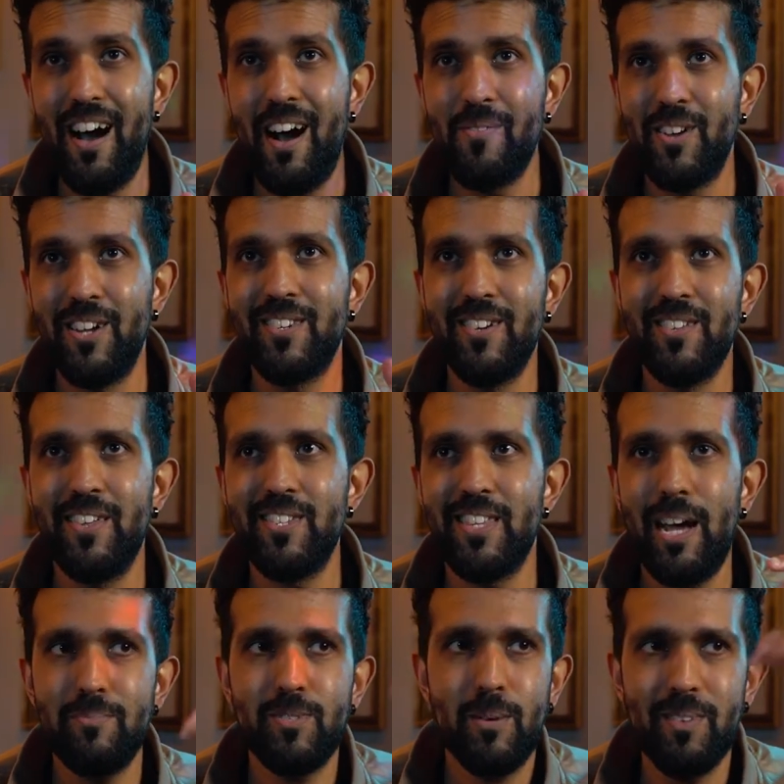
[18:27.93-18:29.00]
I've got to do this.
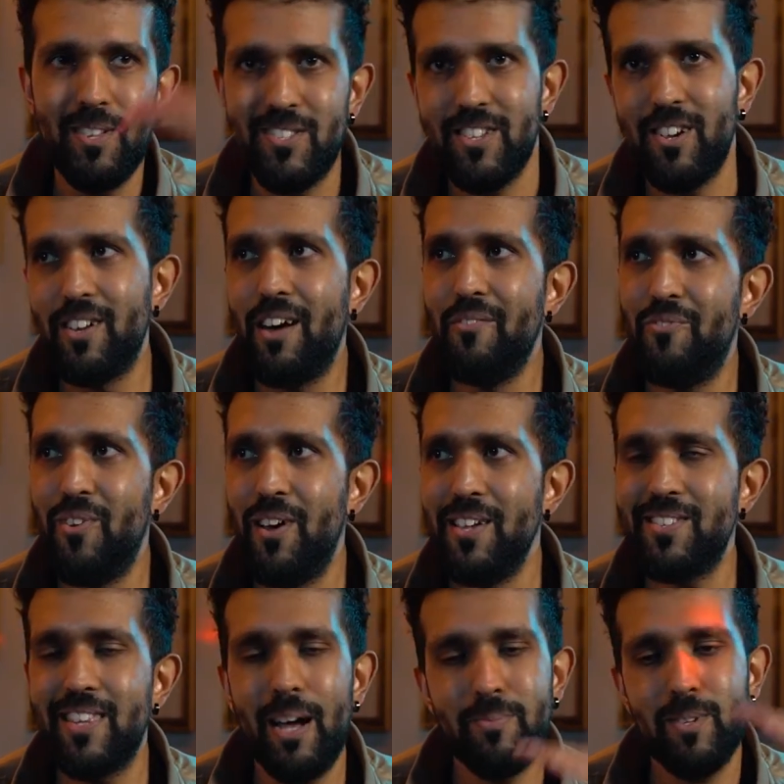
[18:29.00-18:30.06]
Laptop needs to go down
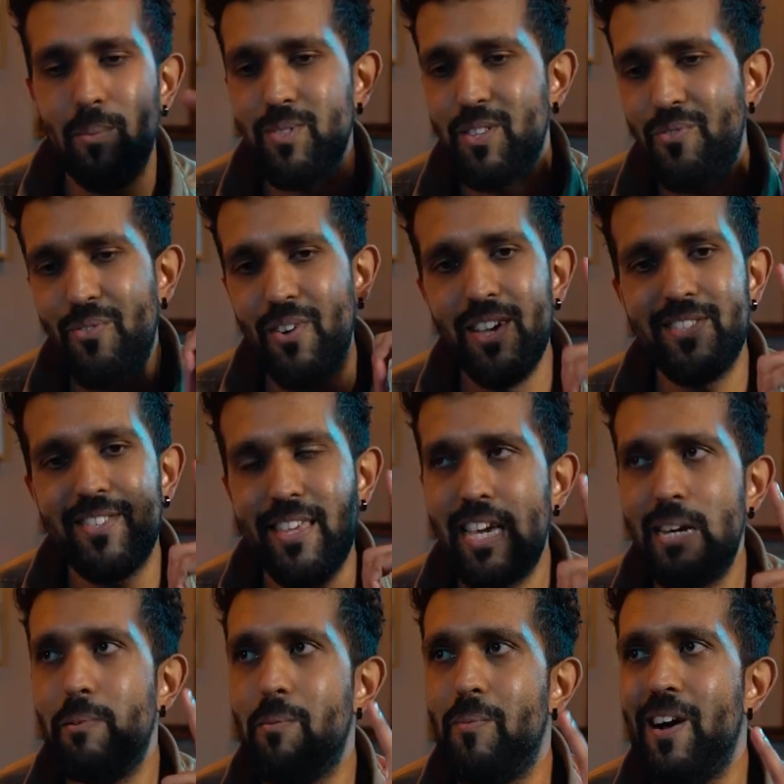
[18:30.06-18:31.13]
first. Laptop's the first
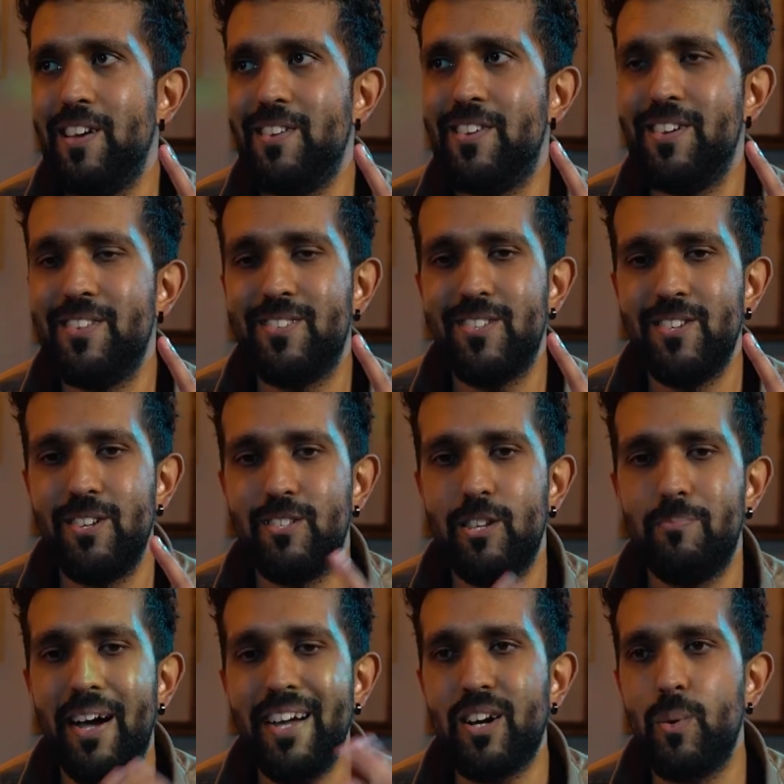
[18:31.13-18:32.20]
thing on my mind to
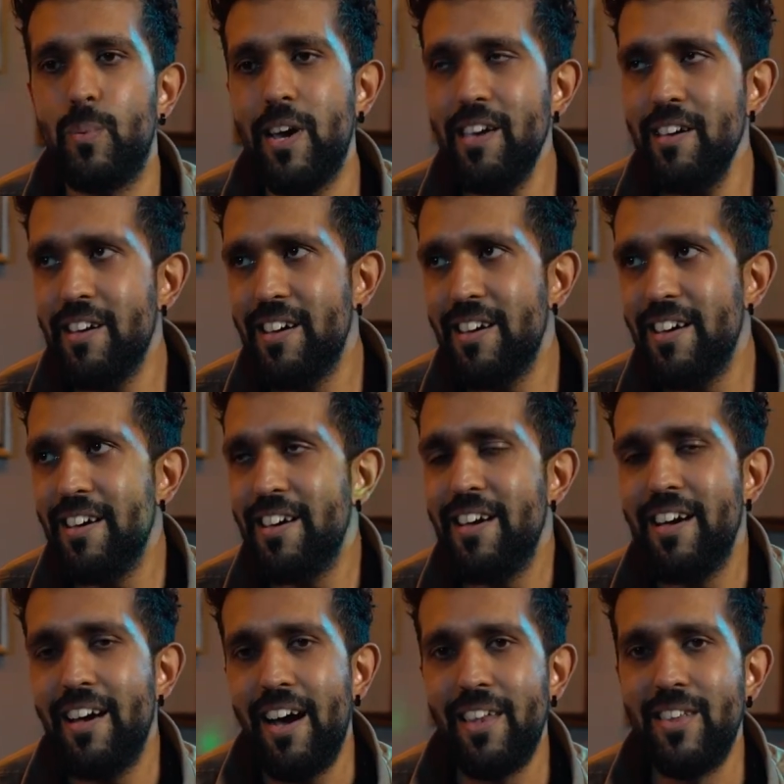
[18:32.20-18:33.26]
pack away,
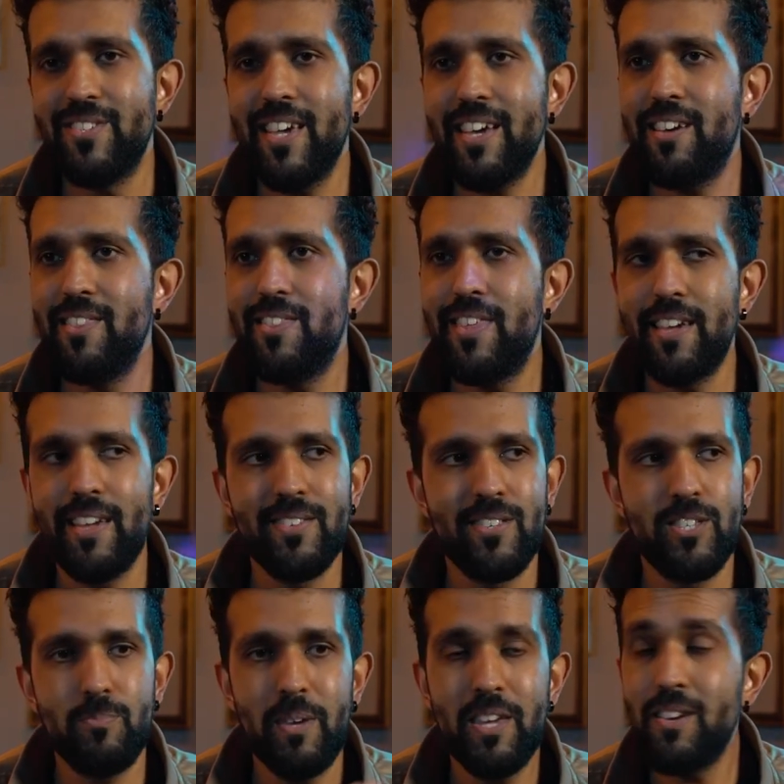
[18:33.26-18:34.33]
and the second thing is
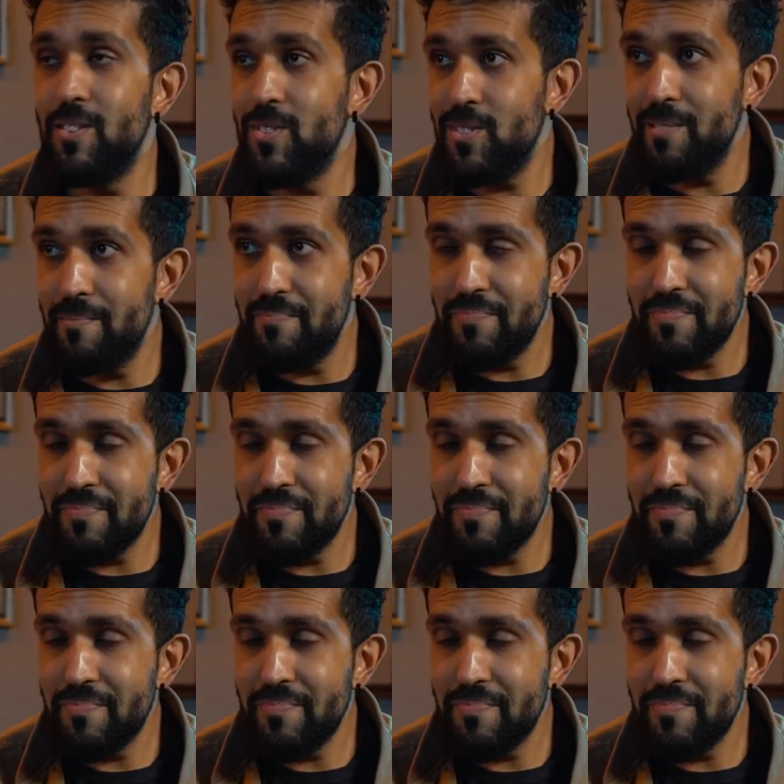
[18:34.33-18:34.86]
the speakers.